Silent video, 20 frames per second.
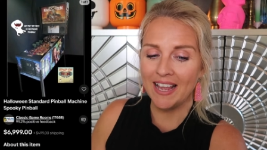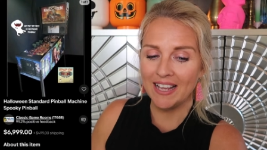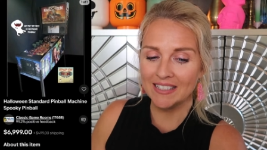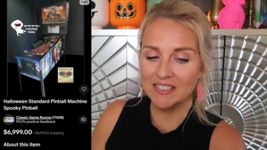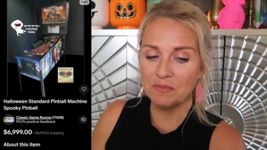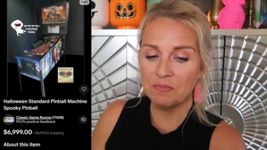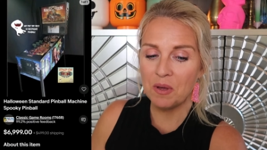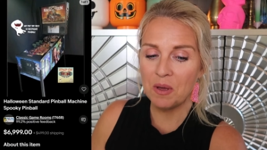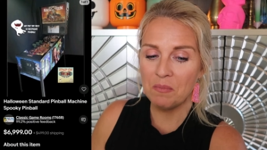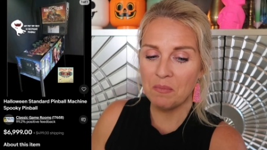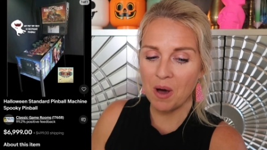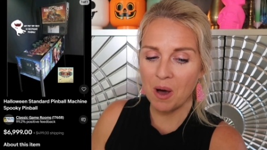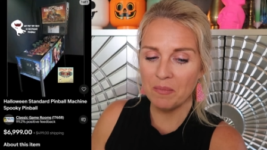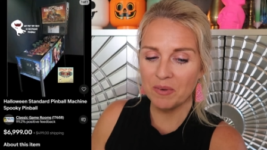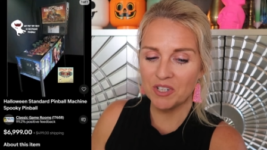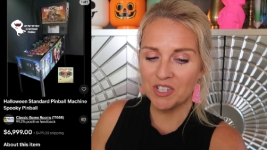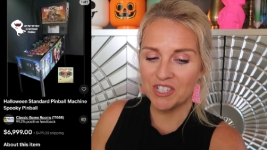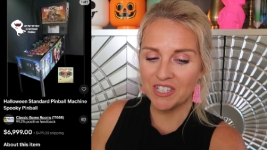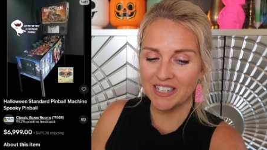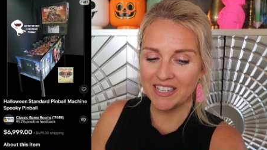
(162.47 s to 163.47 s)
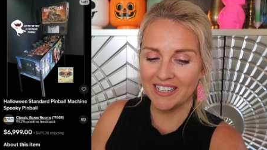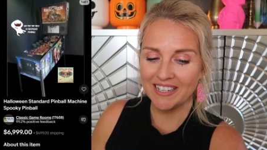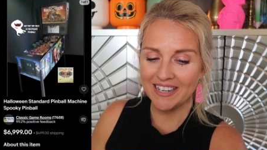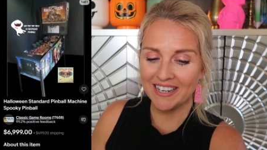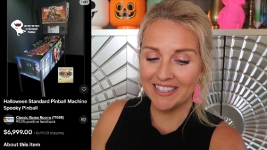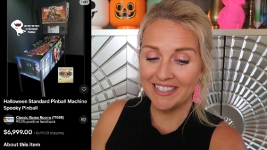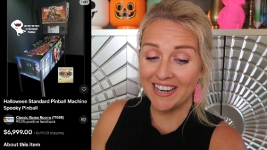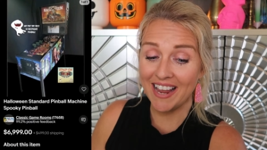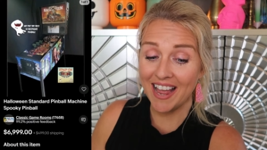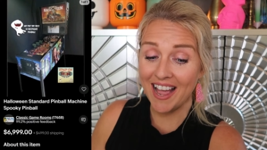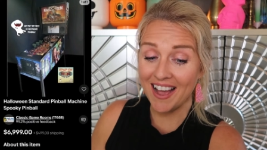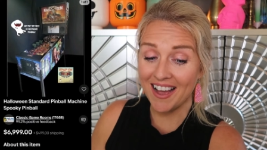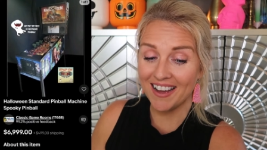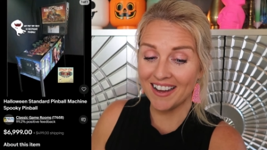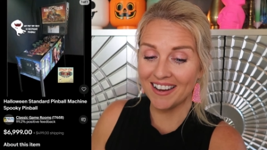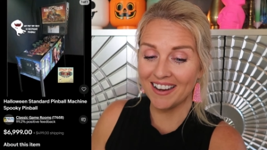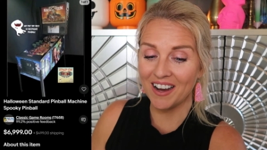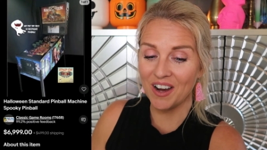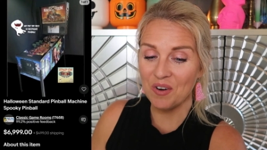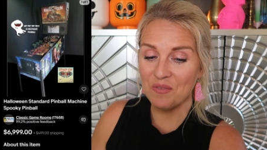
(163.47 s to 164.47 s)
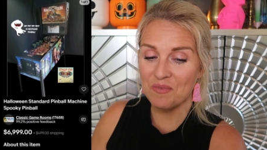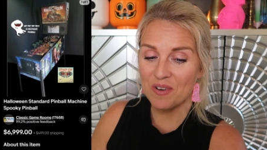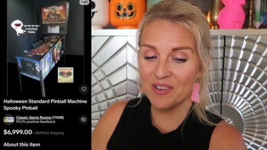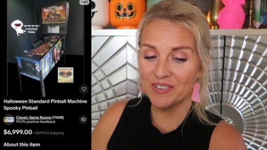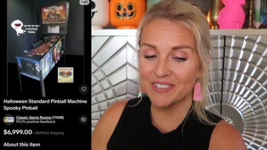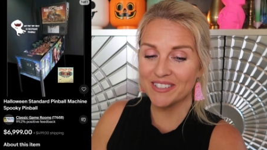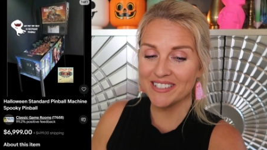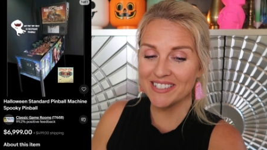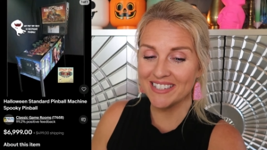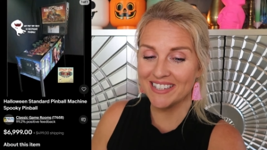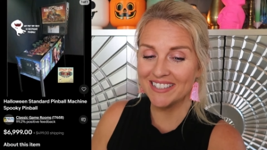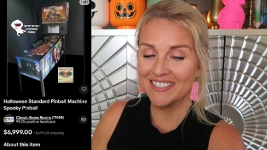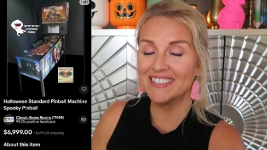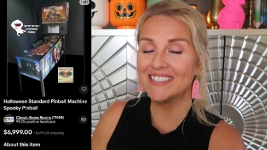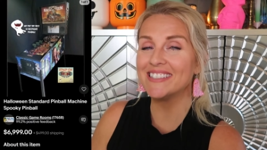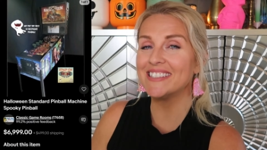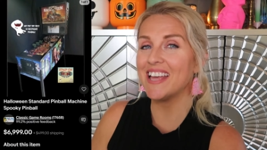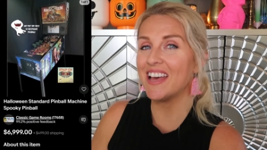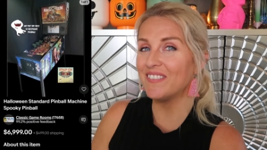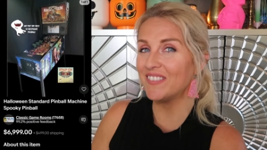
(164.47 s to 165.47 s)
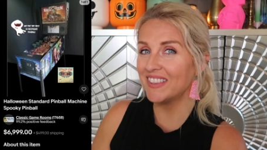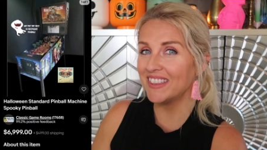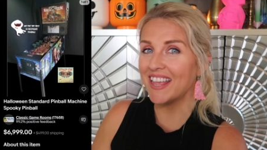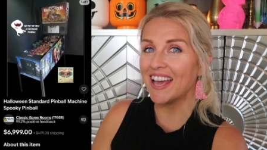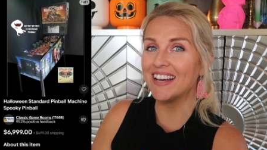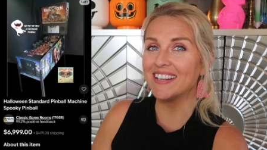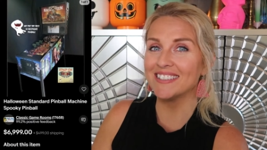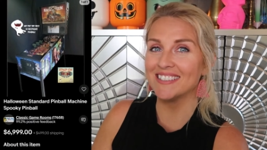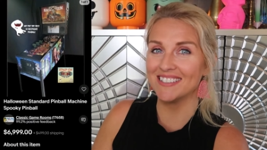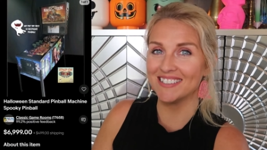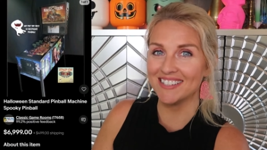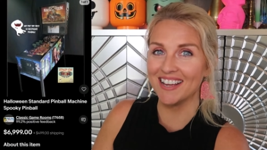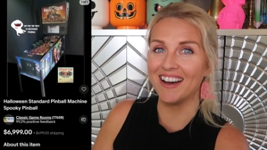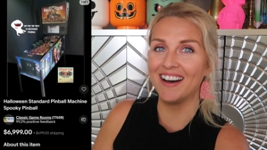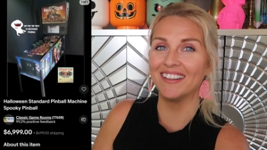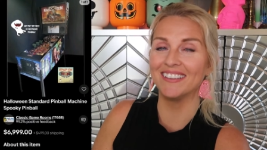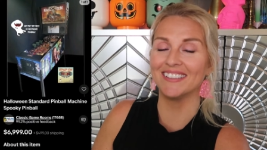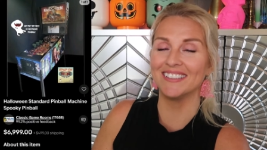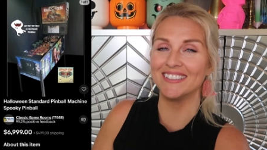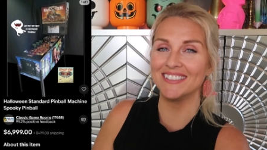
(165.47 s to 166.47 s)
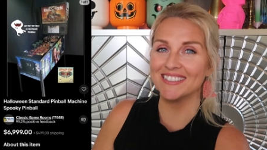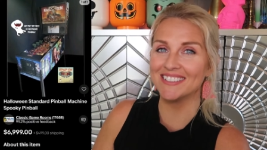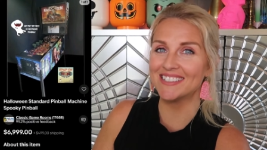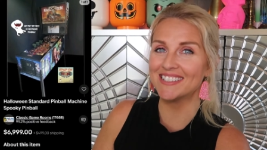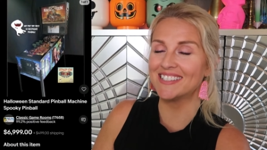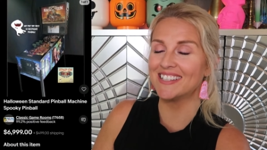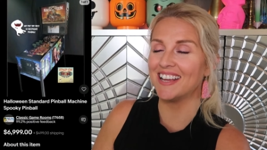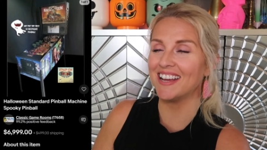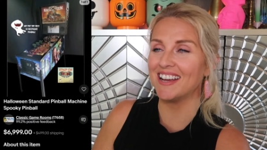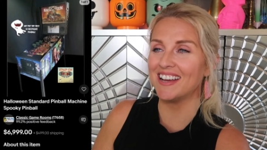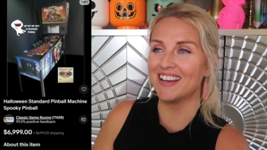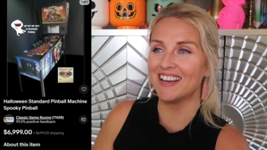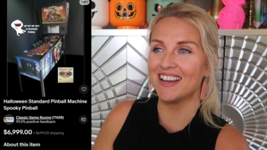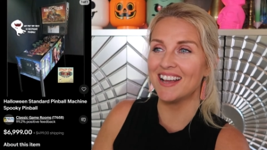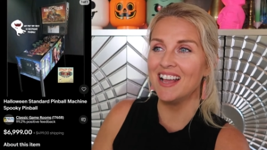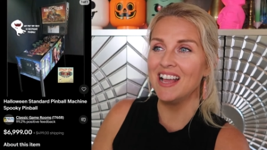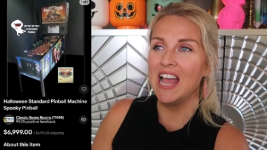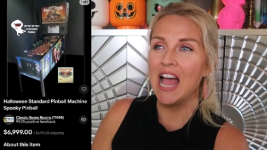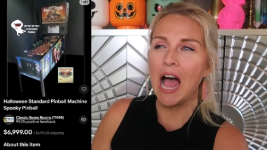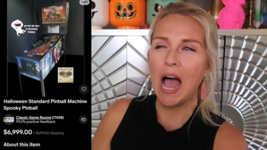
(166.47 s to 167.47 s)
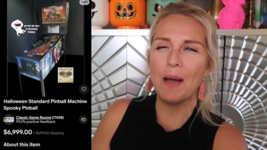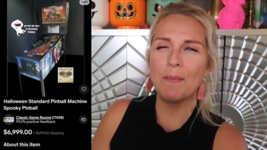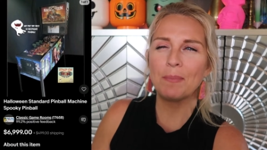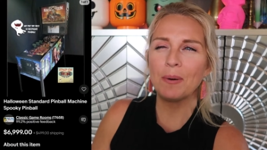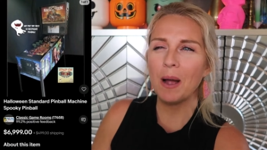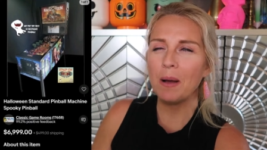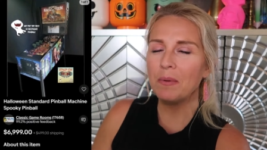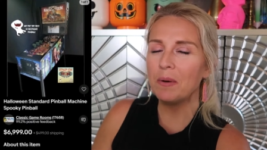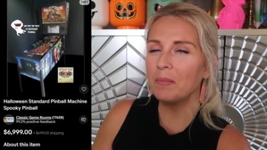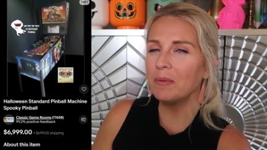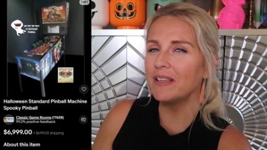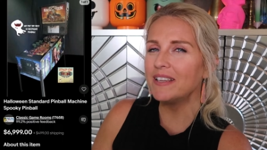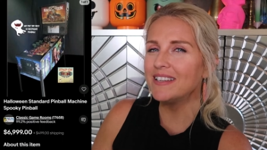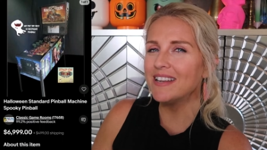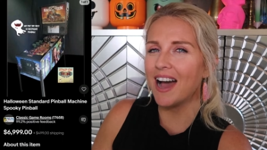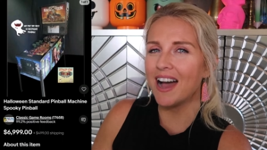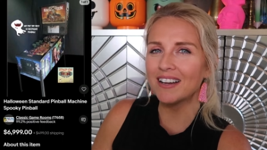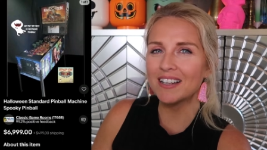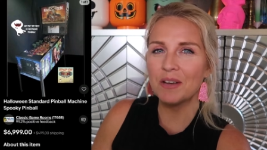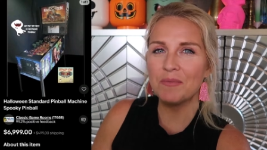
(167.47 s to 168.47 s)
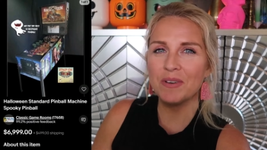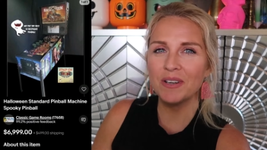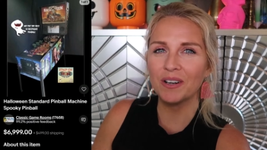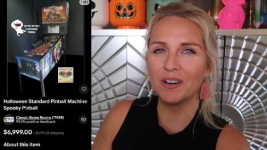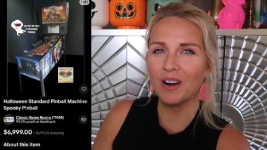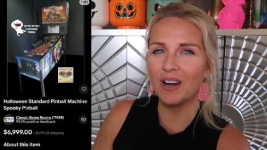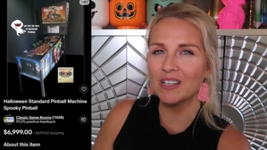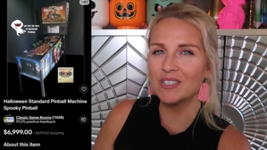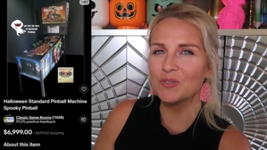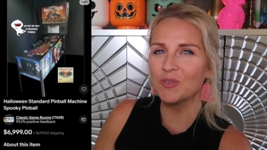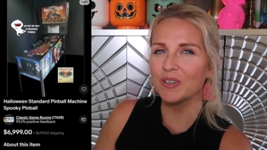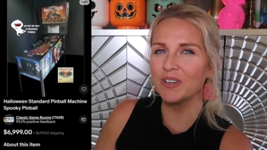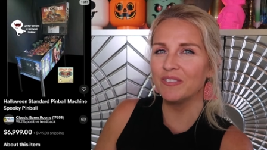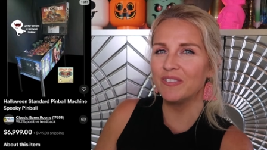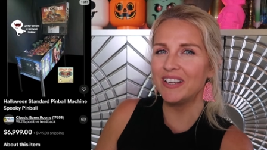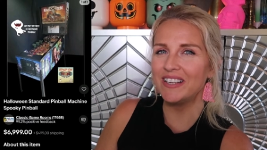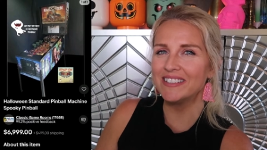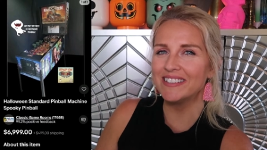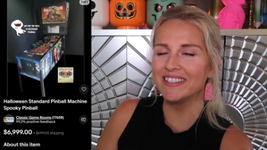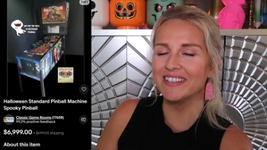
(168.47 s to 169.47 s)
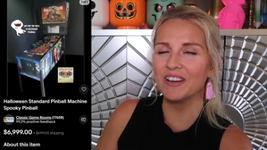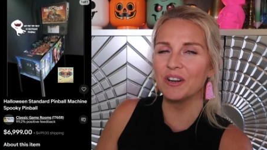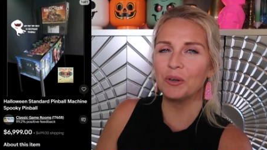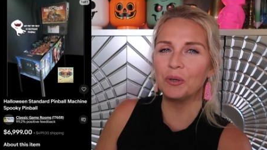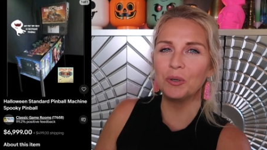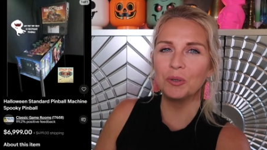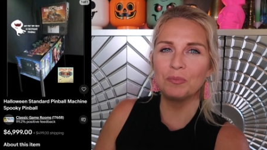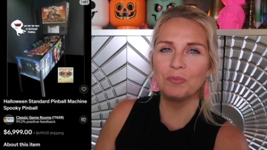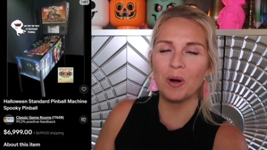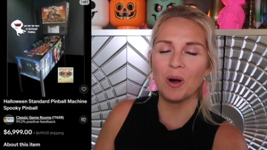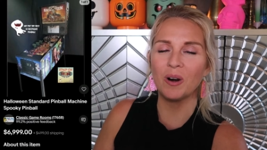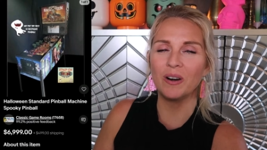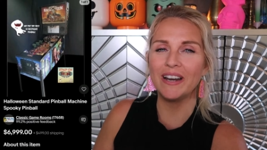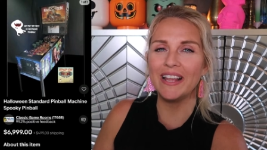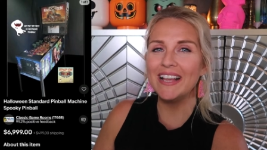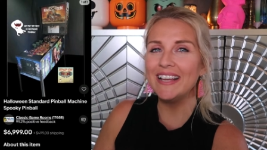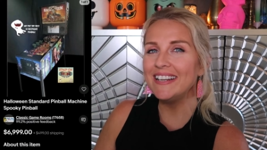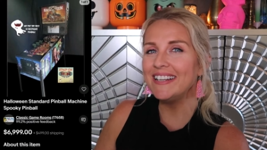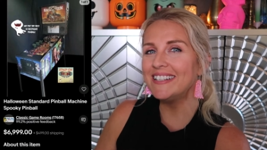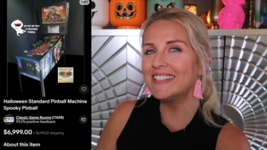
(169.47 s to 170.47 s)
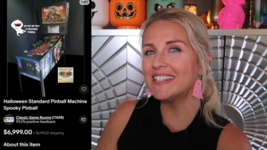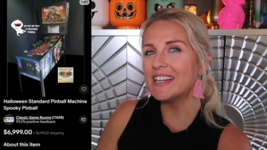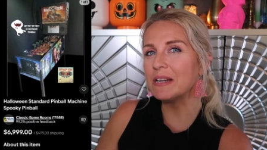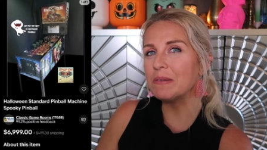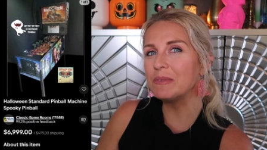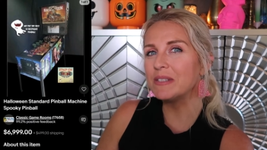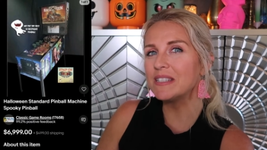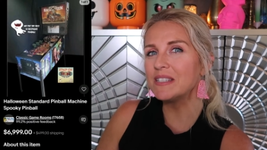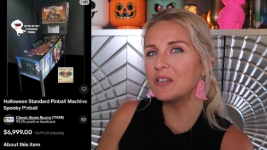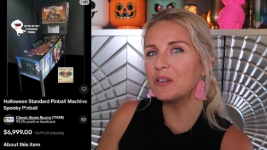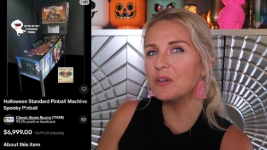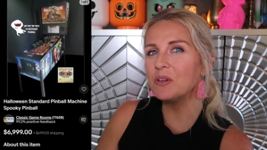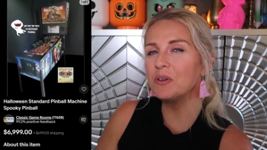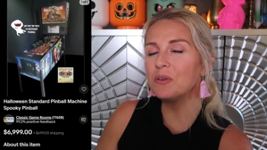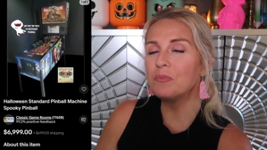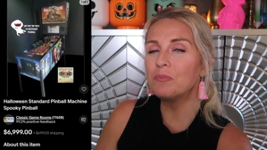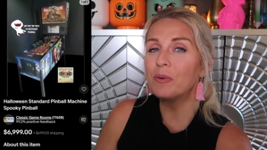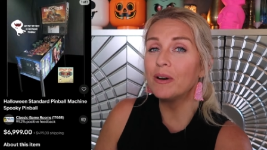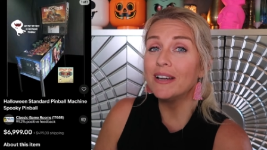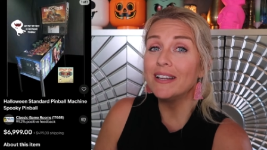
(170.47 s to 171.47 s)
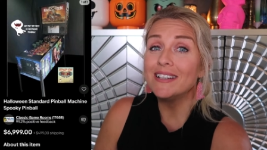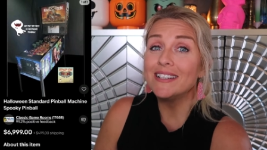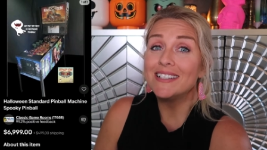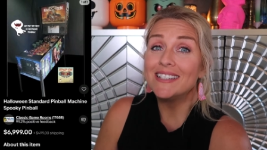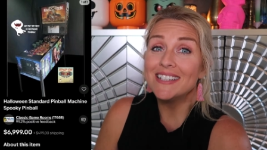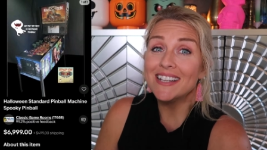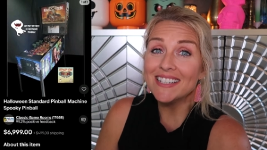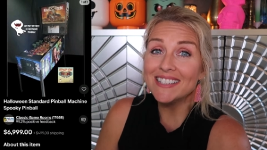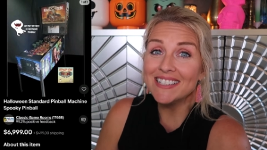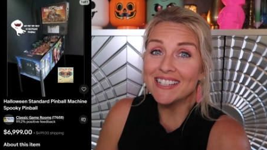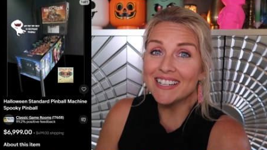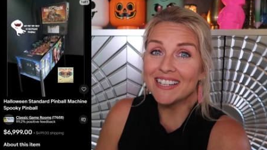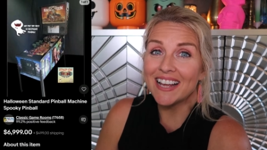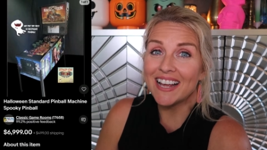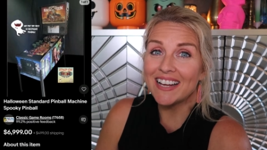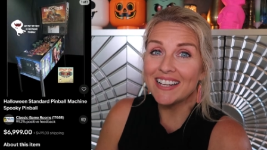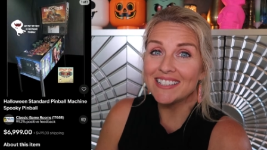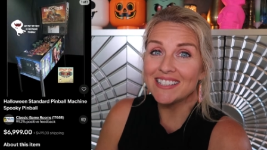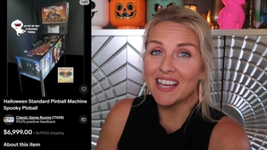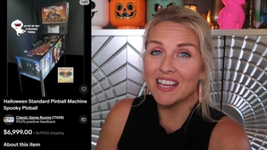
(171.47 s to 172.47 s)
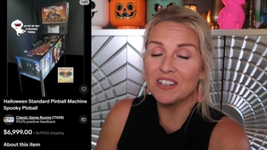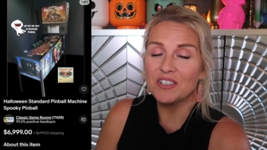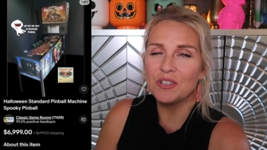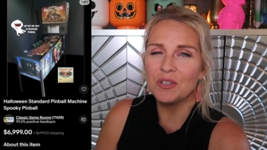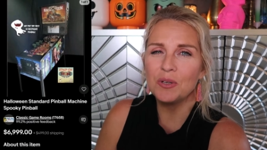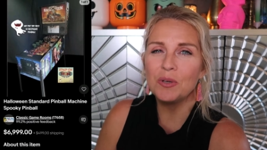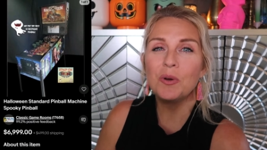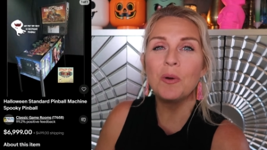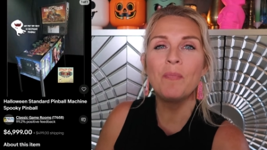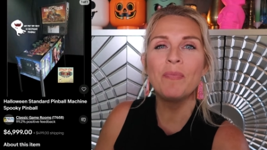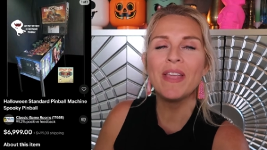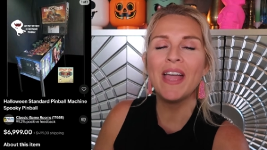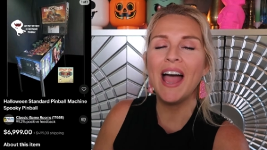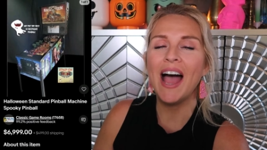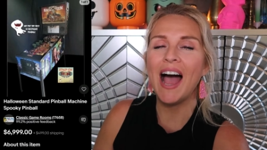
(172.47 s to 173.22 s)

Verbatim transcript: It's a pinball machine, and yeah, almost seven thousand dollars. Uh, I'm probably not coming across one of these in an old barn anytime soon, but just in case I do,